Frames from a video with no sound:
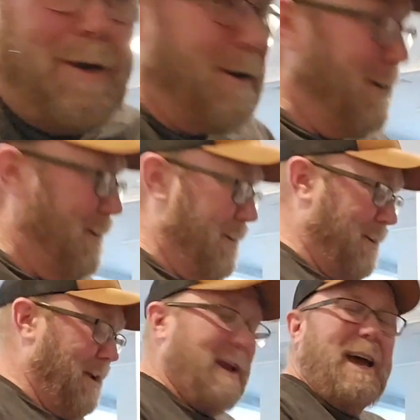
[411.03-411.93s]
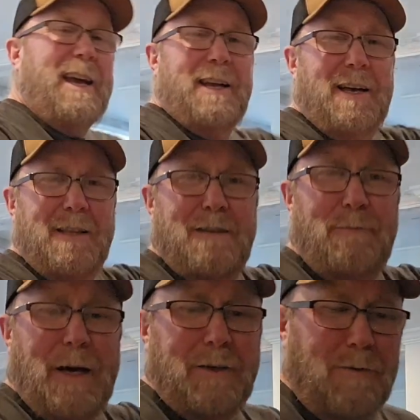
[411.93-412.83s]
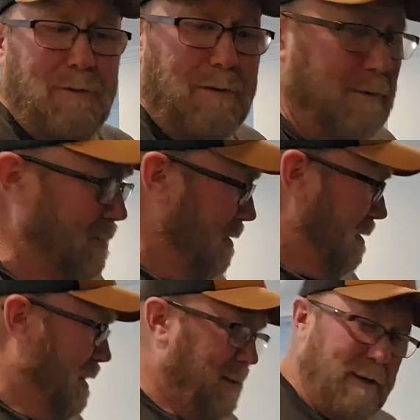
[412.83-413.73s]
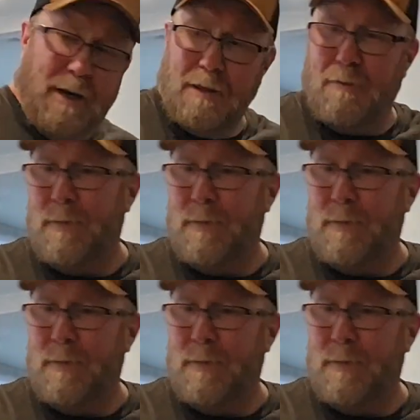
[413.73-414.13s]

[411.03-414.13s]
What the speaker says: in there. Ain't nothing special. Nothing